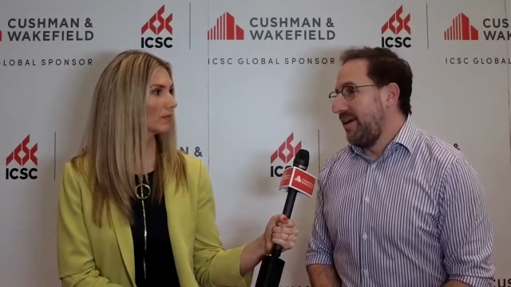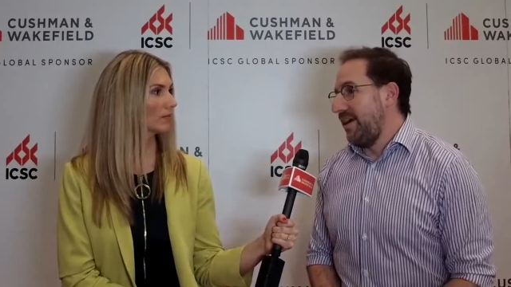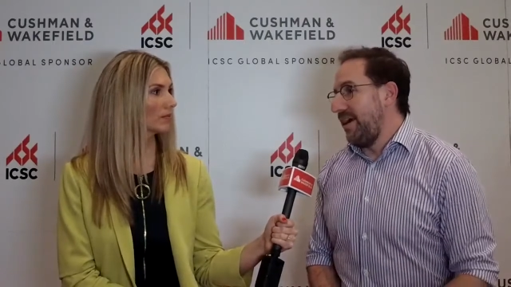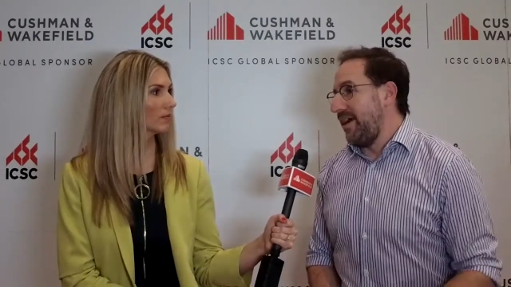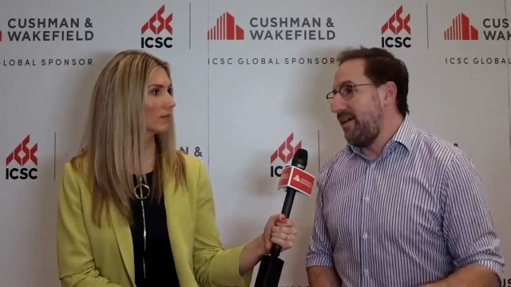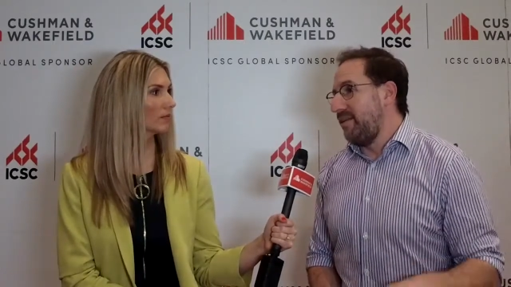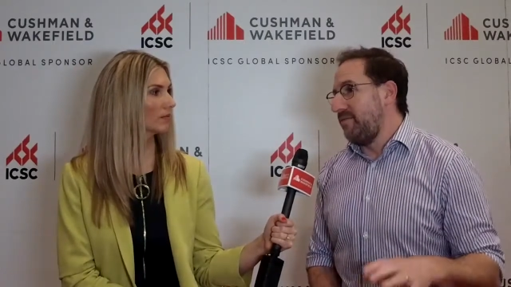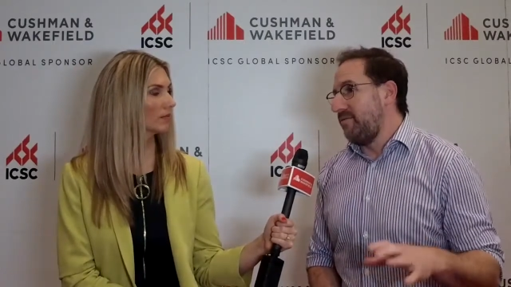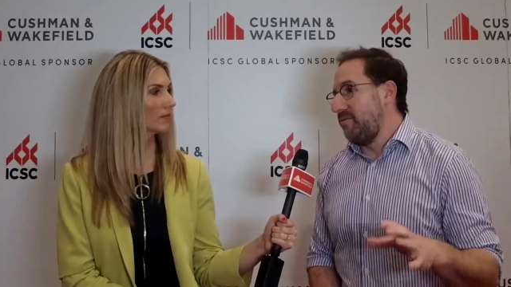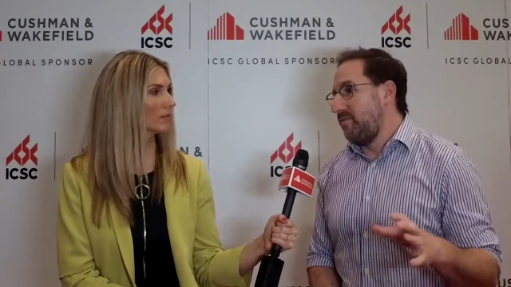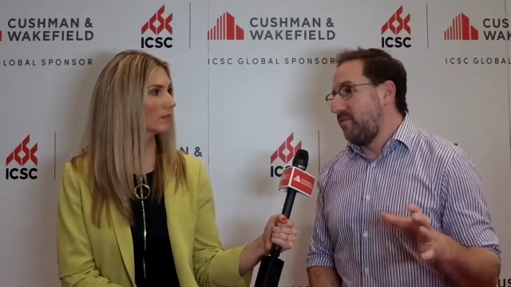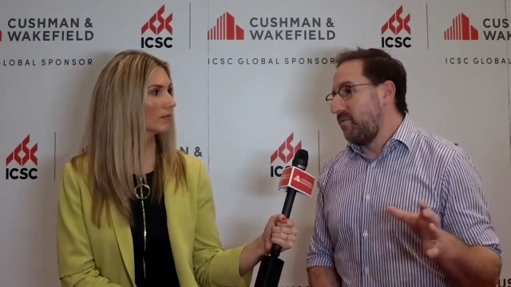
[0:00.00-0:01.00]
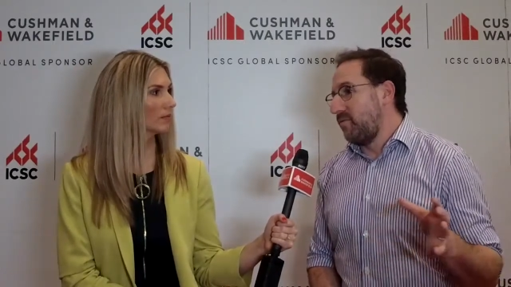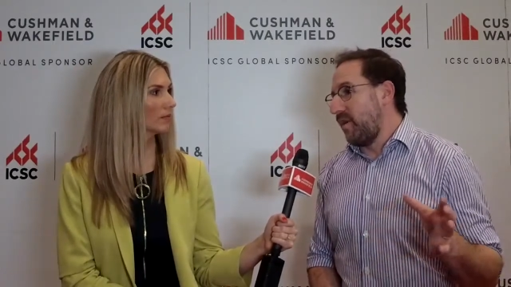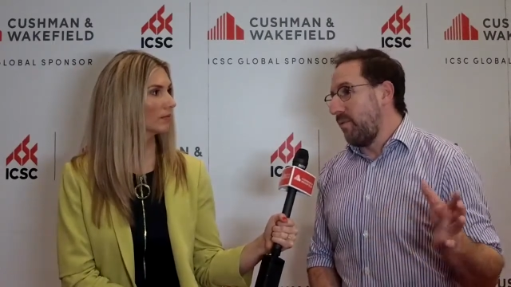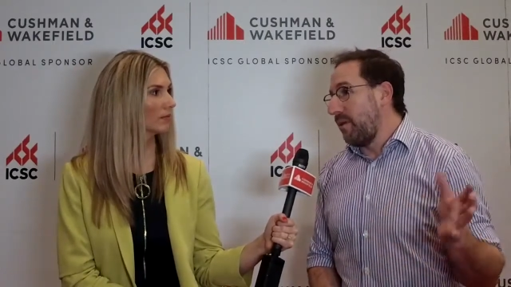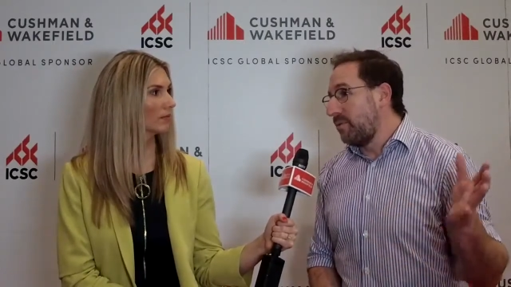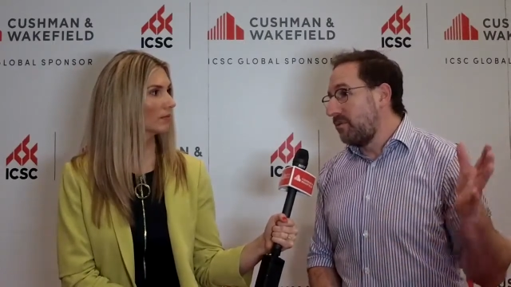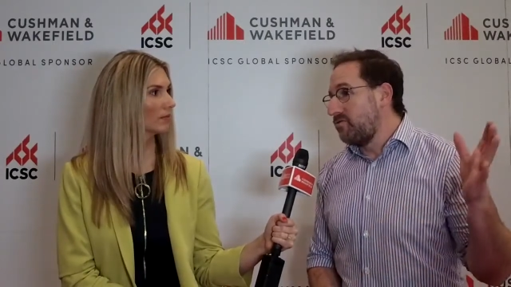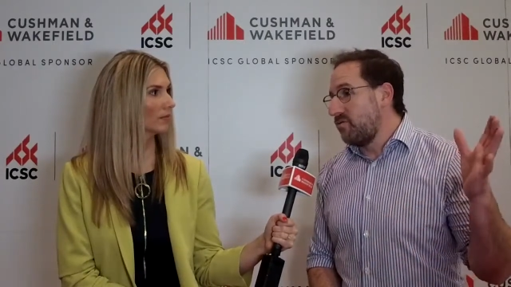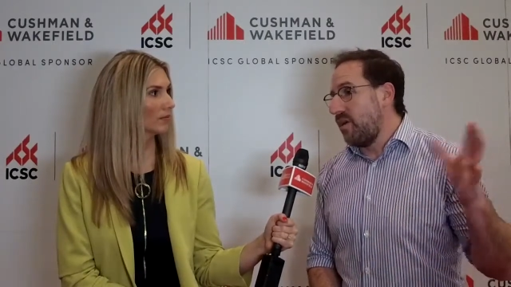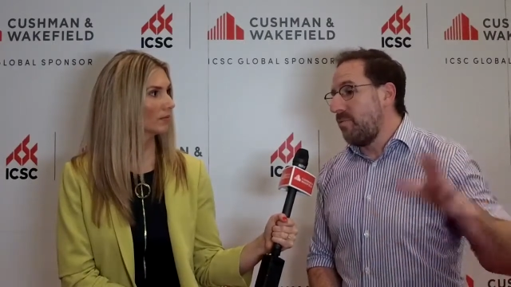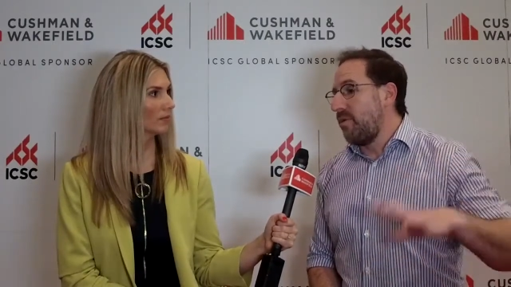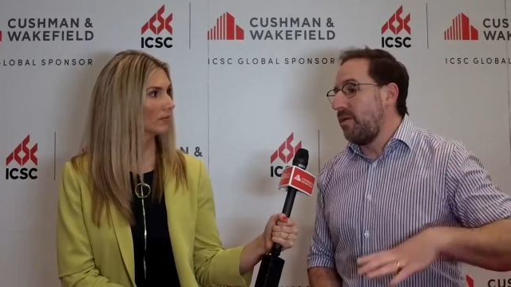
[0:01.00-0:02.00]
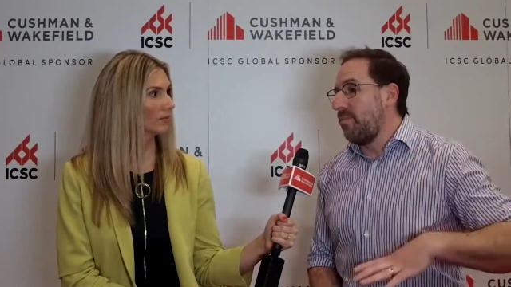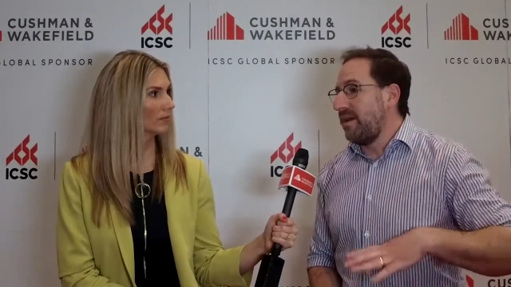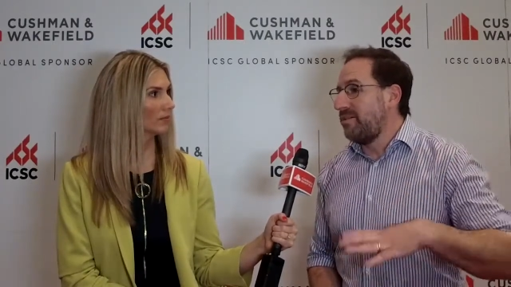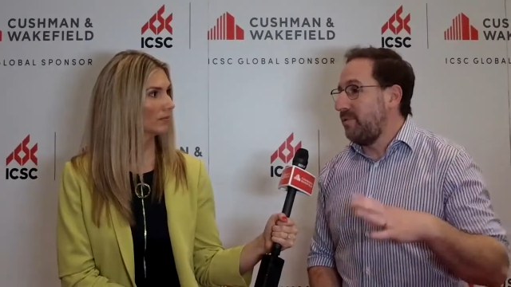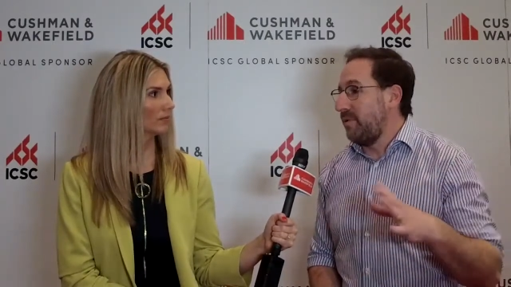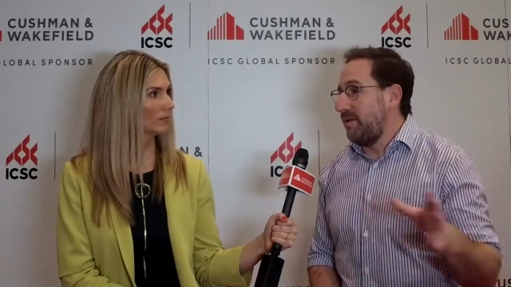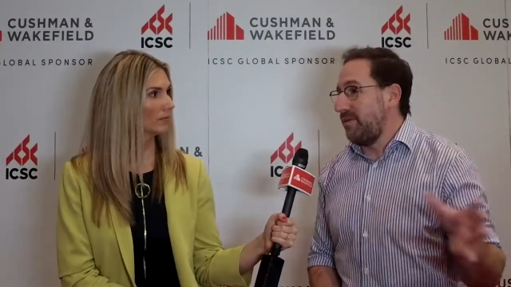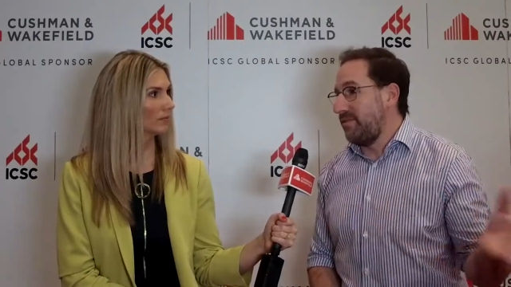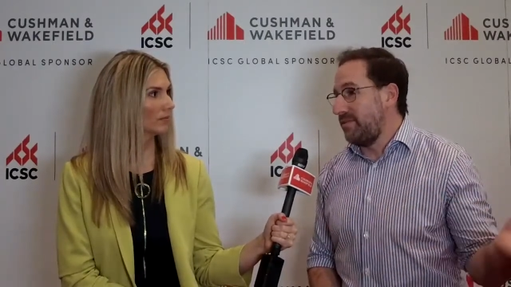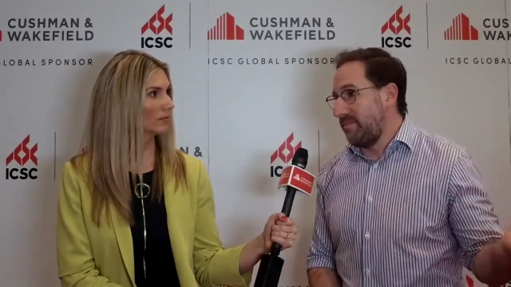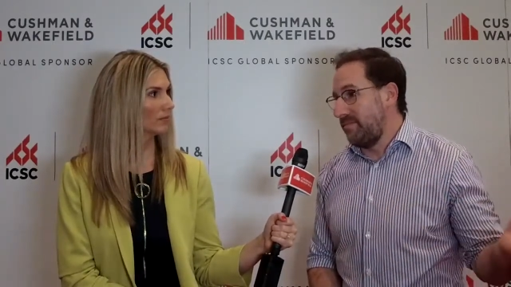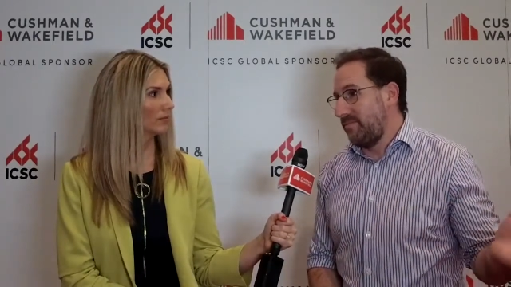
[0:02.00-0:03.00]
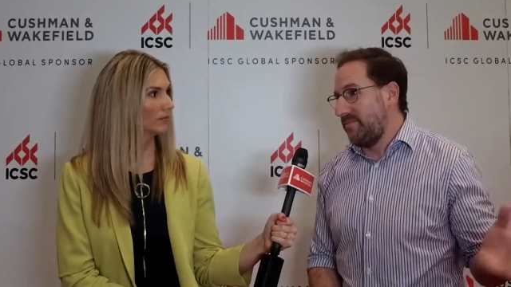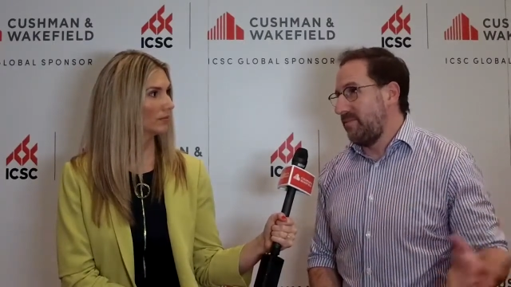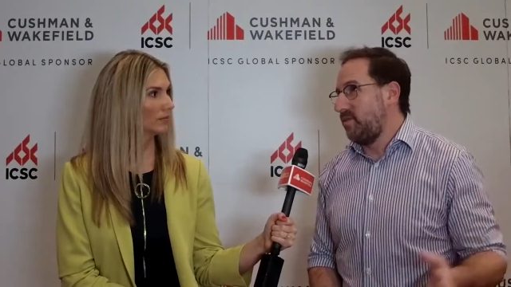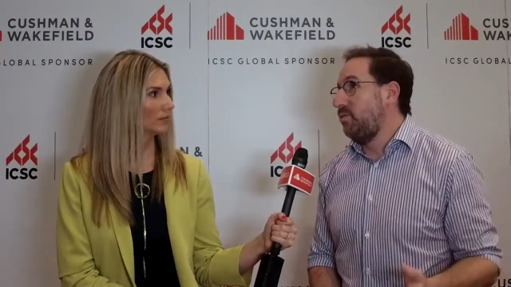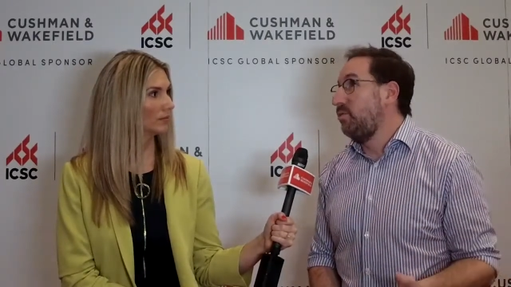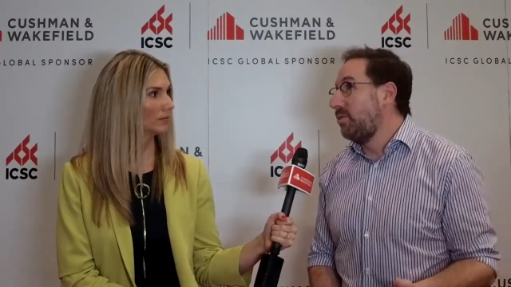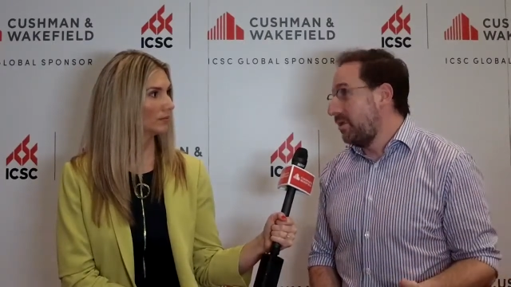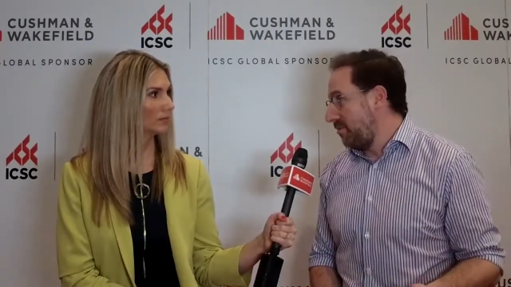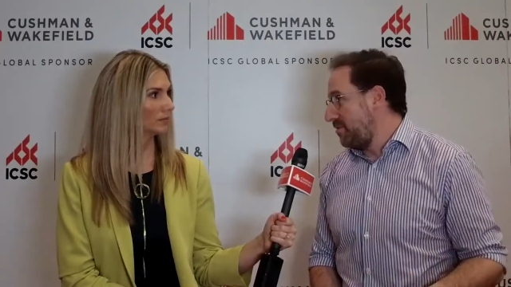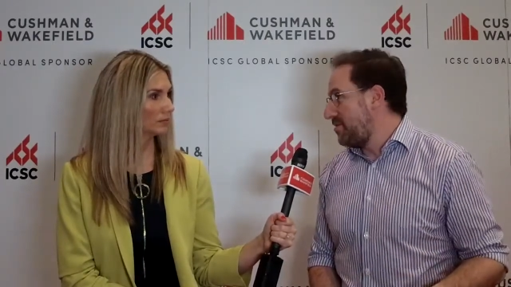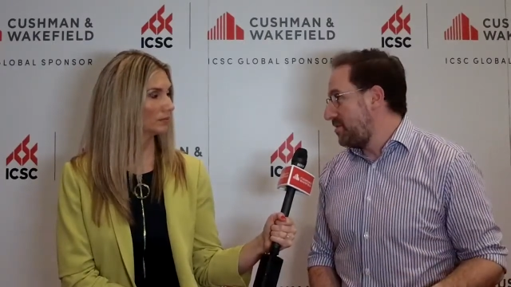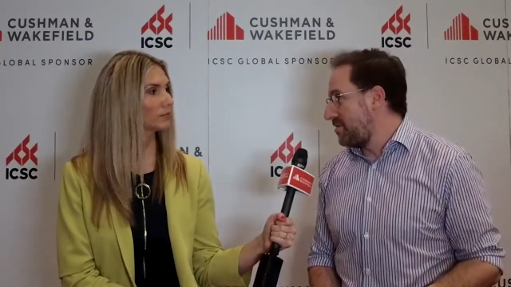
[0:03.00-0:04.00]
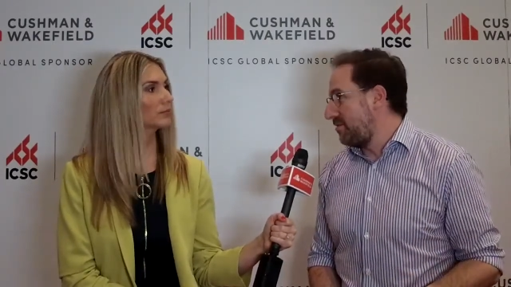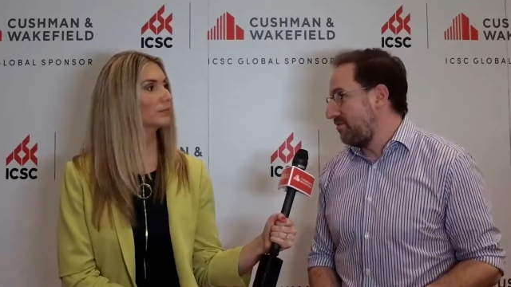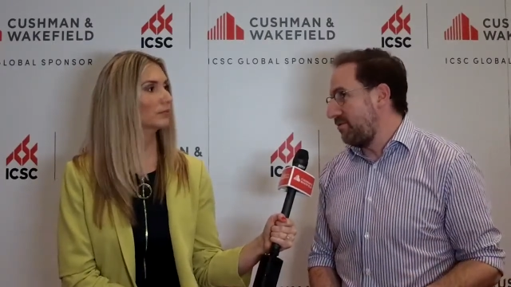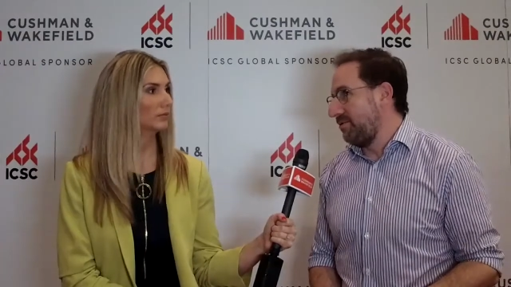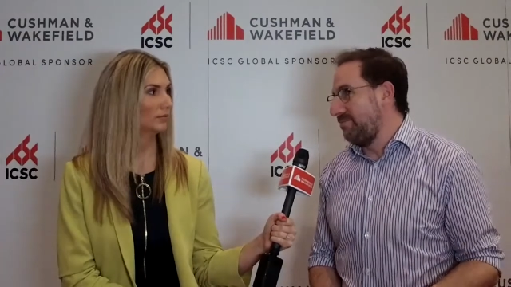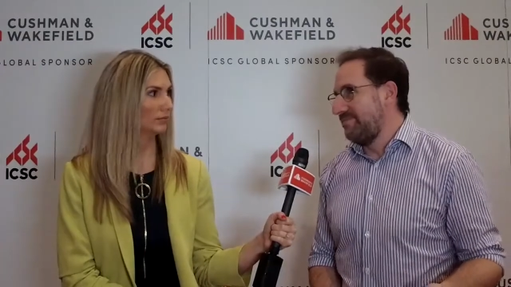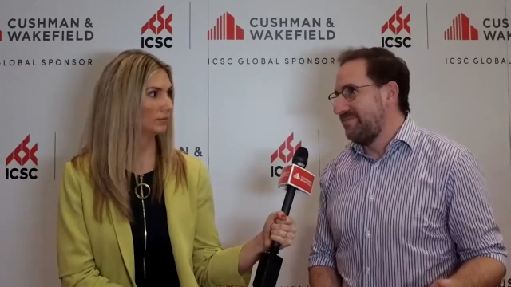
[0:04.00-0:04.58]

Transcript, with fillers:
Speaker 1: and I'm able to draw upon my experience as a touring musician for